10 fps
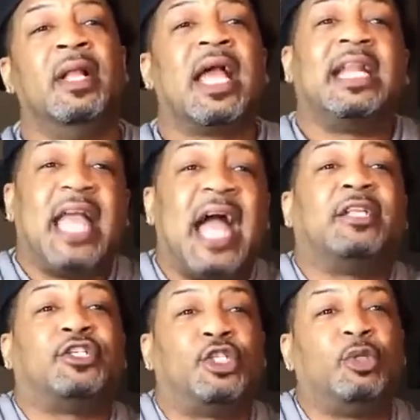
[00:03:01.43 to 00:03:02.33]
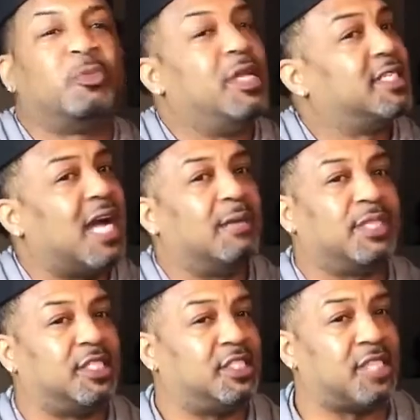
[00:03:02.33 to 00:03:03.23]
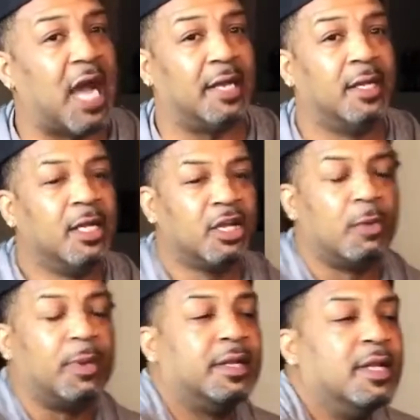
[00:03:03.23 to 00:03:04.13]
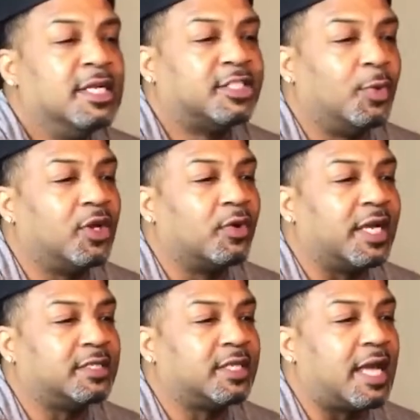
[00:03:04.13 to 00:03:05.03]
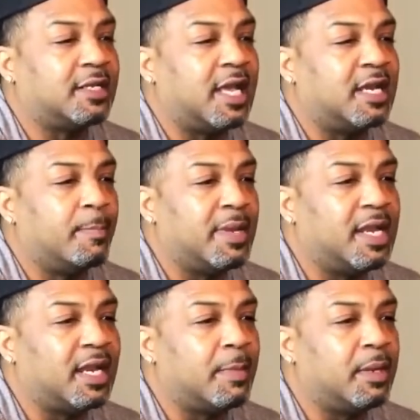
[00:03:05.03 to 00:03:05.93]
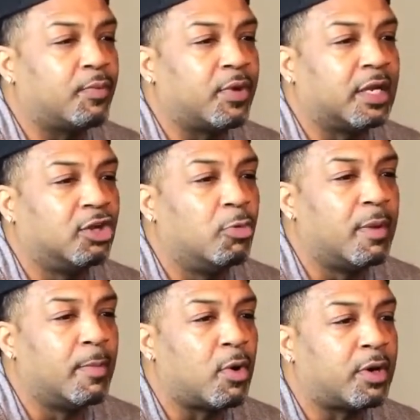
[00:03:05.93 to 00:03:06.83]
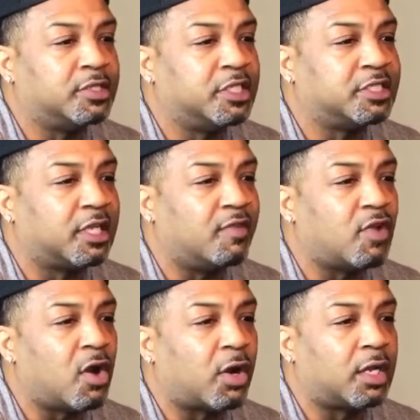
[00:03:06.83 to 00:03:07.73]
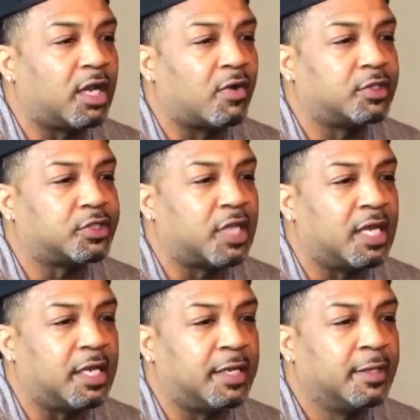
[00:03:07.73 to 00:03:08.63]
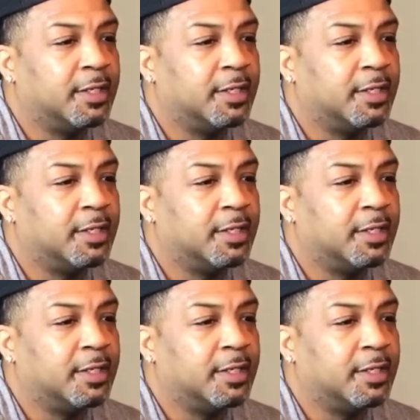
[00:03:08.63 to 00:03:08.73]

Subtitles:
and he had to shoot as many times as he shot. You know what I mean? So we're going to get into that in a minute. Let me read a little bit more of this just to give y'all a clear understanding.